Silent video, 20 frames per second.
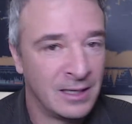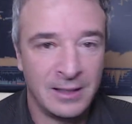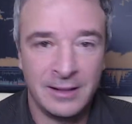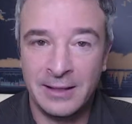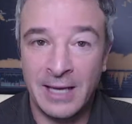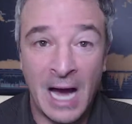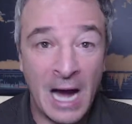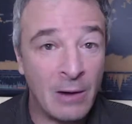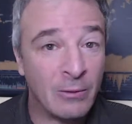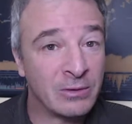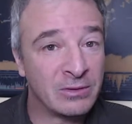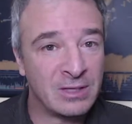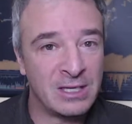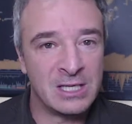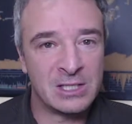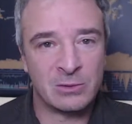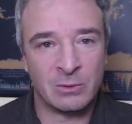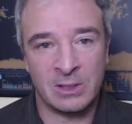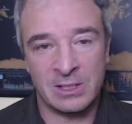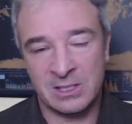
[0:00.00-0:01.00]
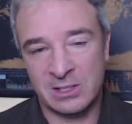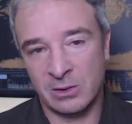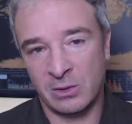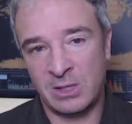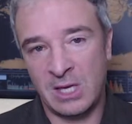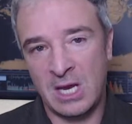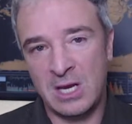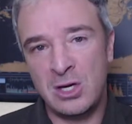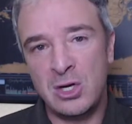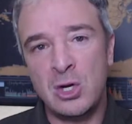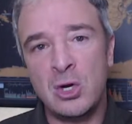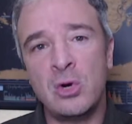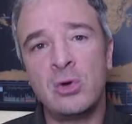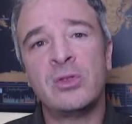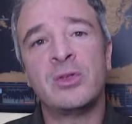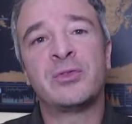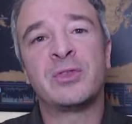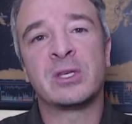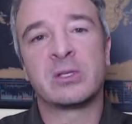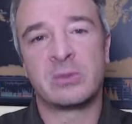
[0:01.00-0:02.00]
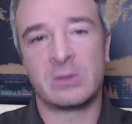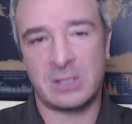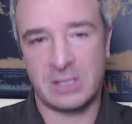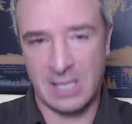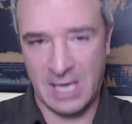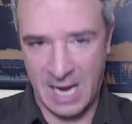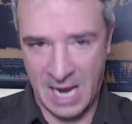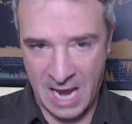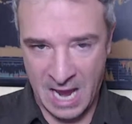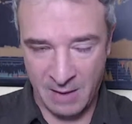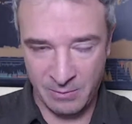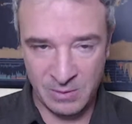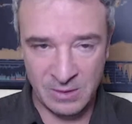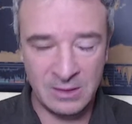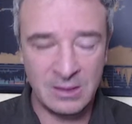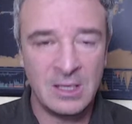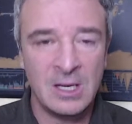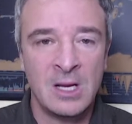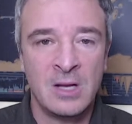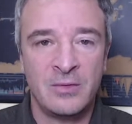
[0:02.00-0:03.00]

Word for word: Not with these ones. So they knew that this was going to happen.